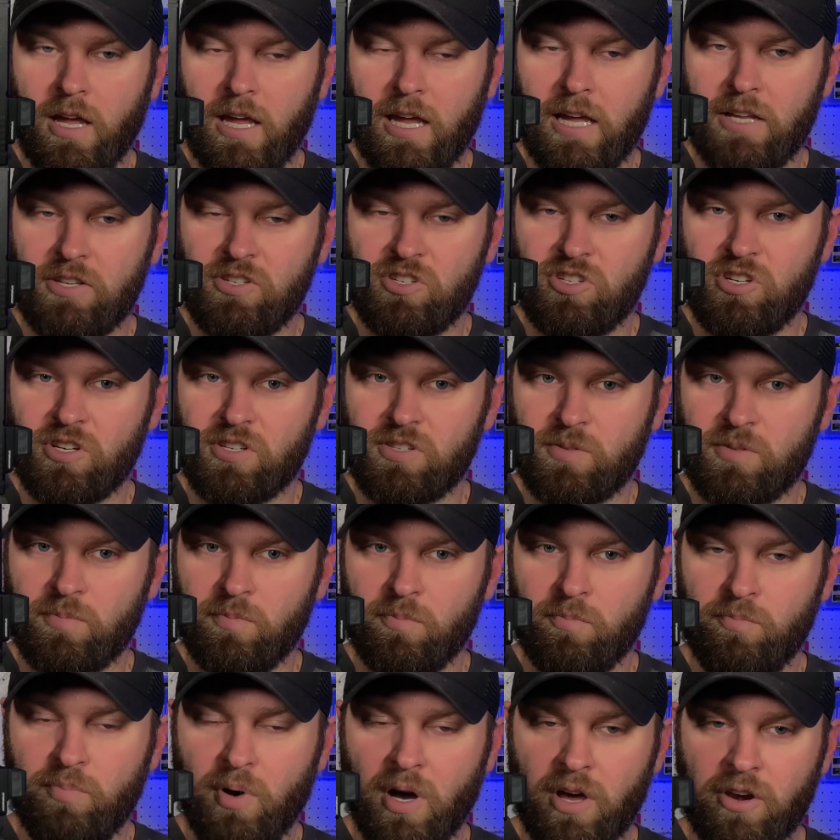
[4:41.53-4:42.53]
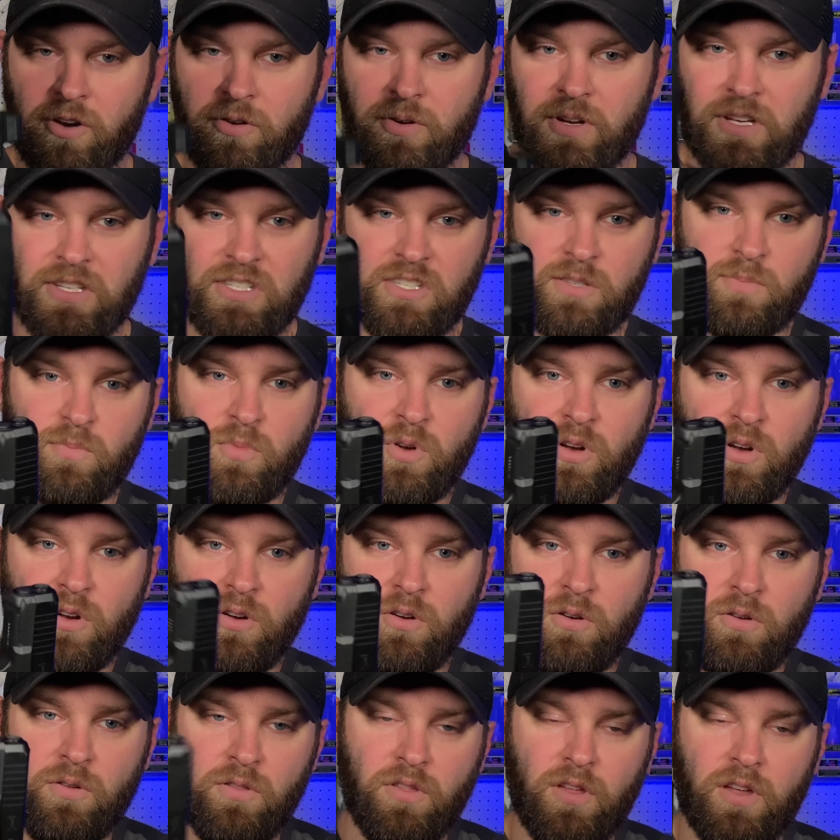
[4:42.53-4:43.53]
It's just buttery
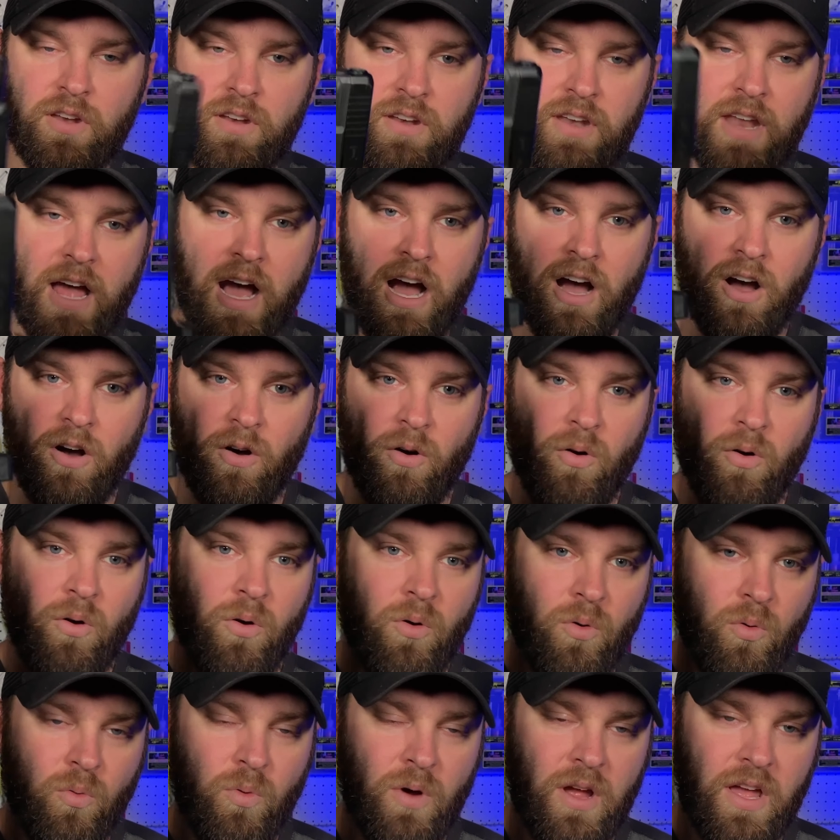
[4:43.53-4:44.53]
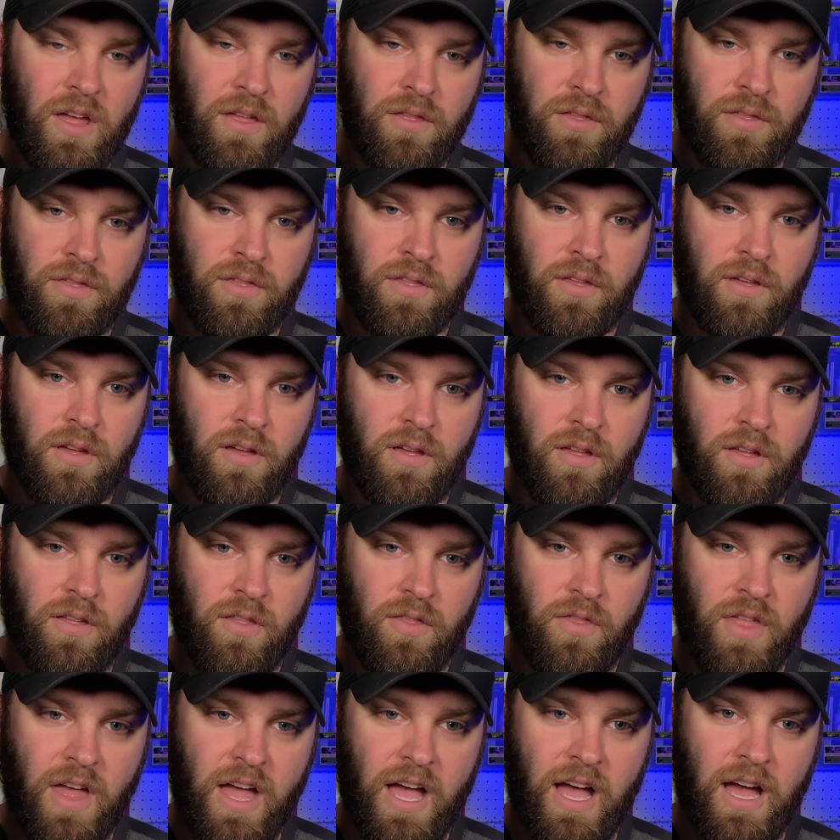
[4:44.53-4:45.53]
smooth now with
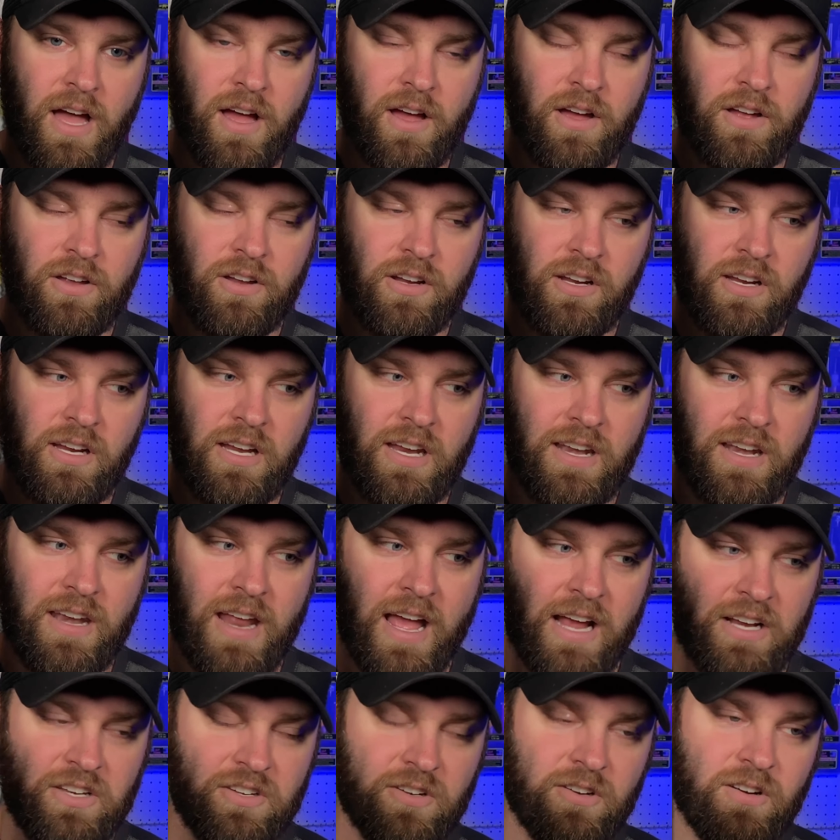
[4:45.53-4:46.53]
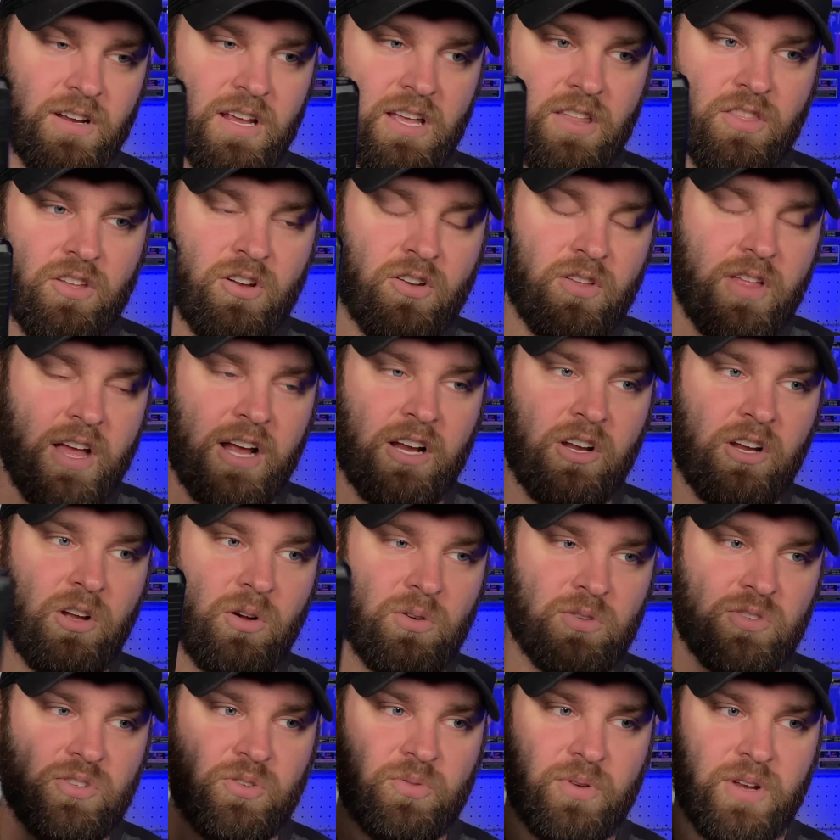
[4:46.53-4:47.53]
that connector in there, that
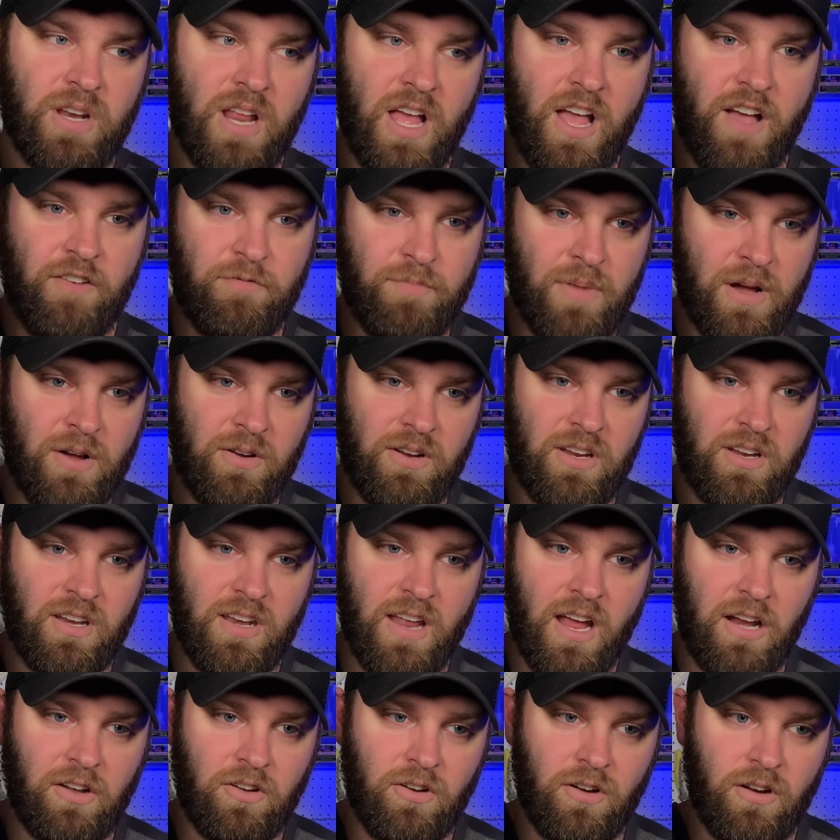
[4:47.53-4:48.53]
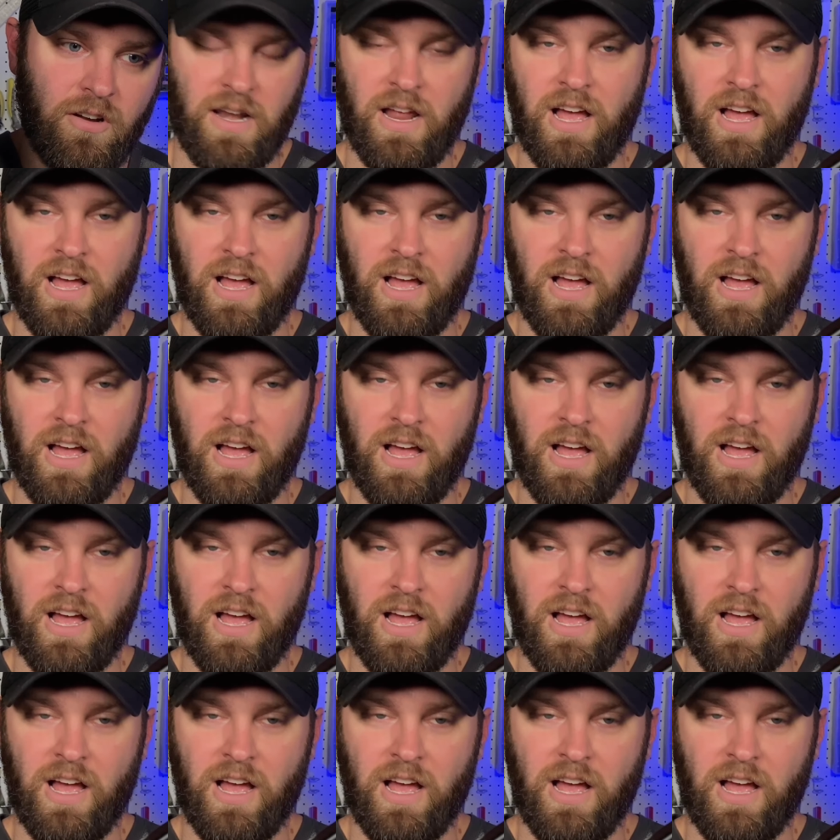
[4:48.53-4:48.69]
Ghost 3.5 pound connector.